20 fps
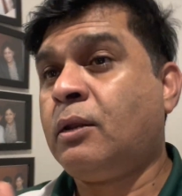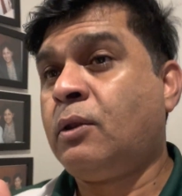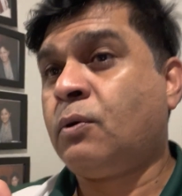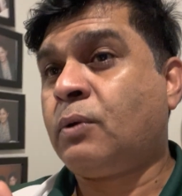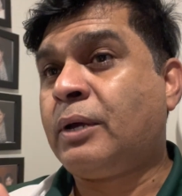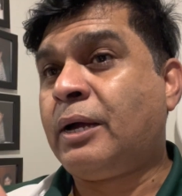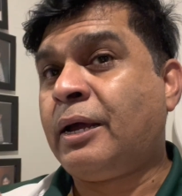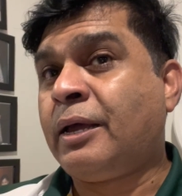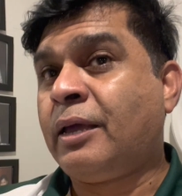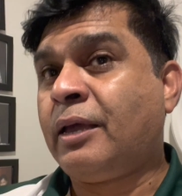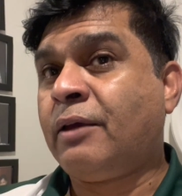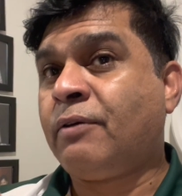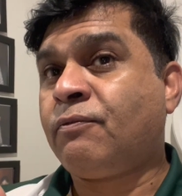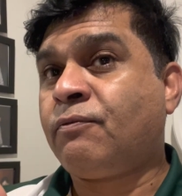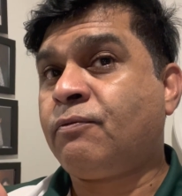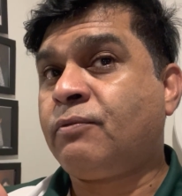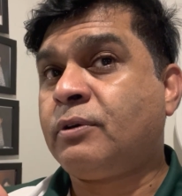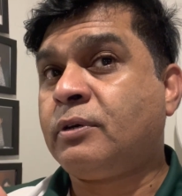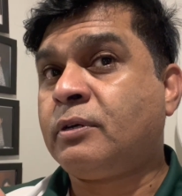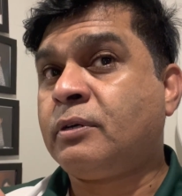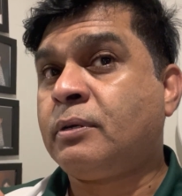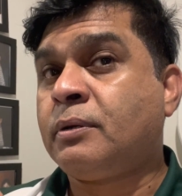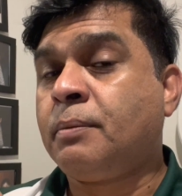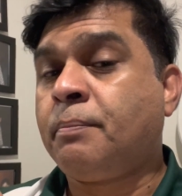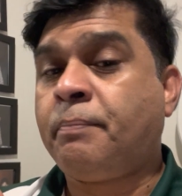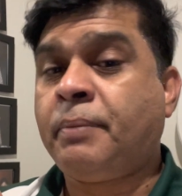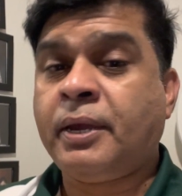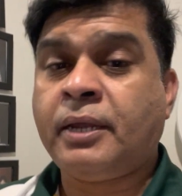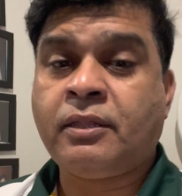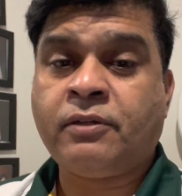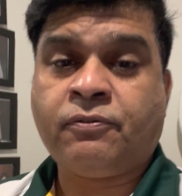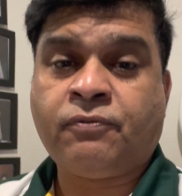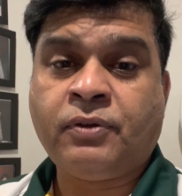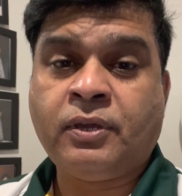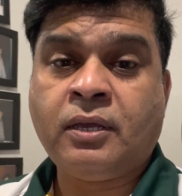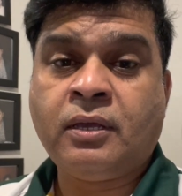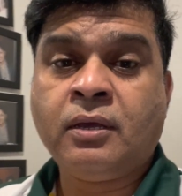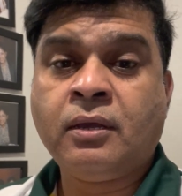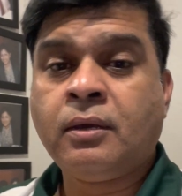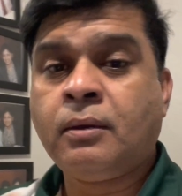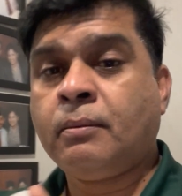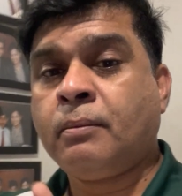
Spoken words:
look, I have paid the fee,